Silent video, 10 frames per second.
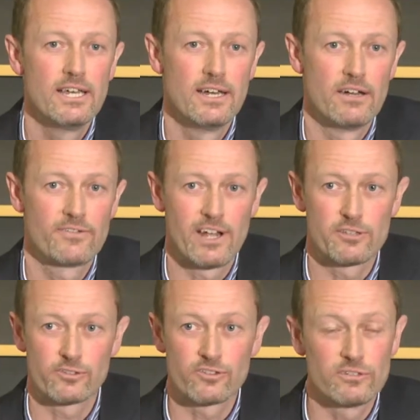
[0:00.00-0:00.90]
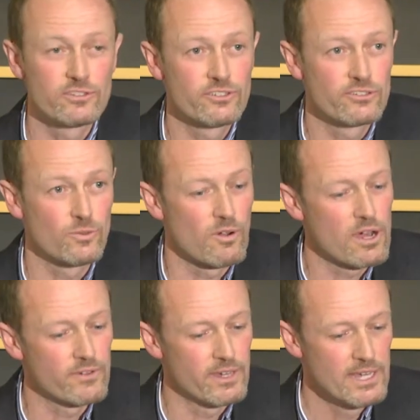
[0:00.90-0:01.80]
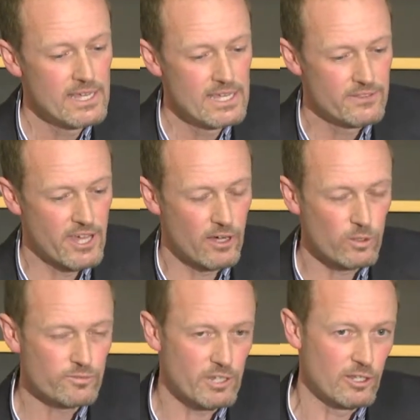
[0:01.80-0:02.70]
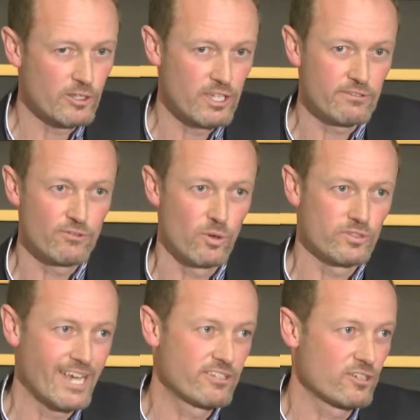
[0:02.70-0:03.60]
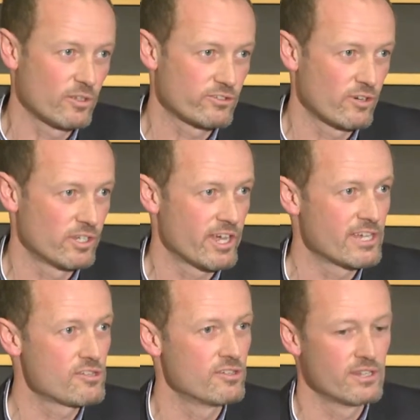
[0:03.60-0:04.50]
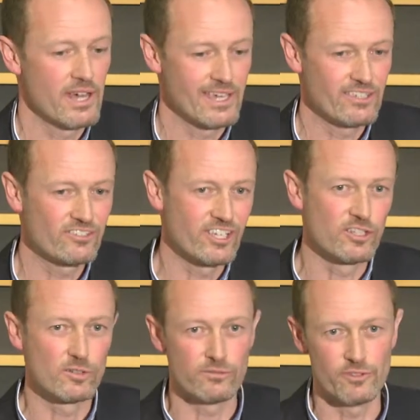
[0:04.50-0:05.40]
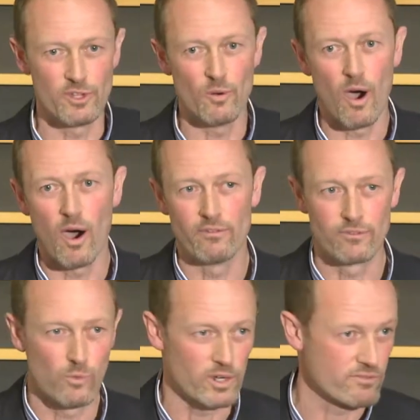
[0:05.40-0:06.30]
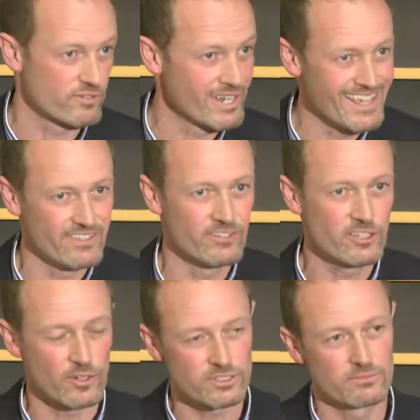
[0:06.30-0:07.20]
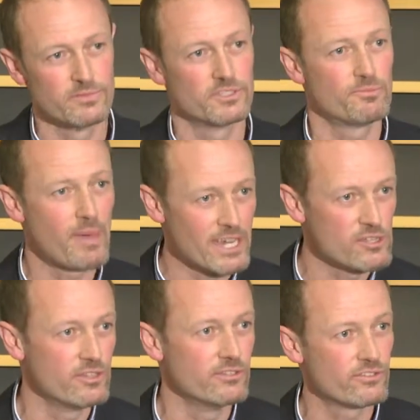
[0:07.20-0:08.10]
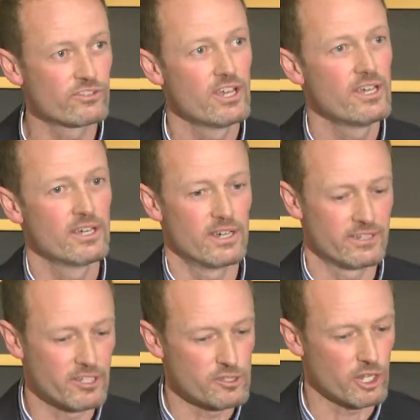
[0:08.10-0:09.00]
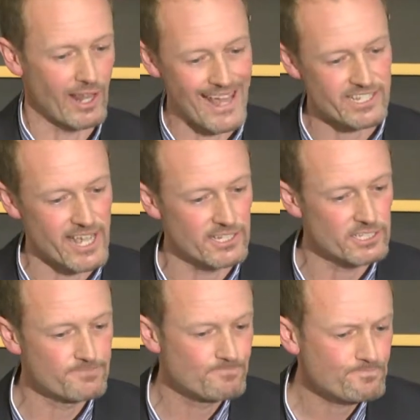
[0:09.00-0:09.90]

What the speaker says: financial services, wherever, they're ultimately looking for data consolidation, a single view of whatever it is, customers, patients, digital assets,